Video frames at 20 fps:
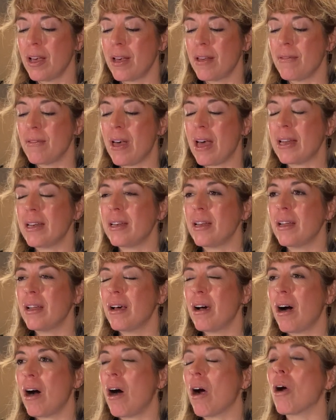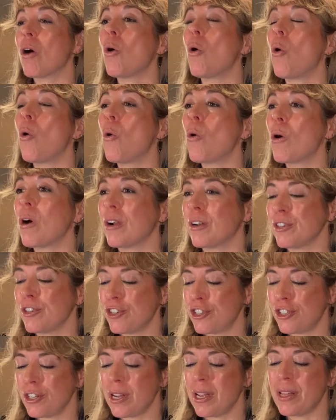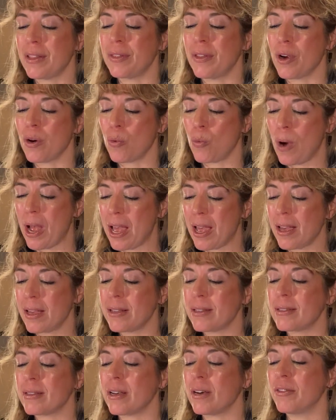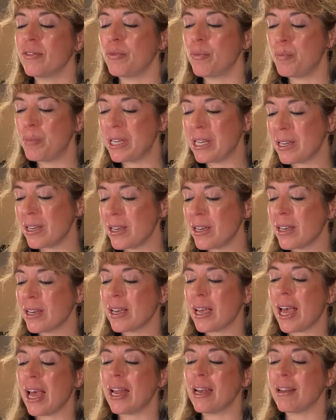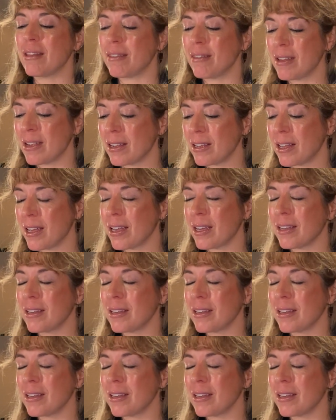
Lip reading: that are orange in their ways of being and thinking?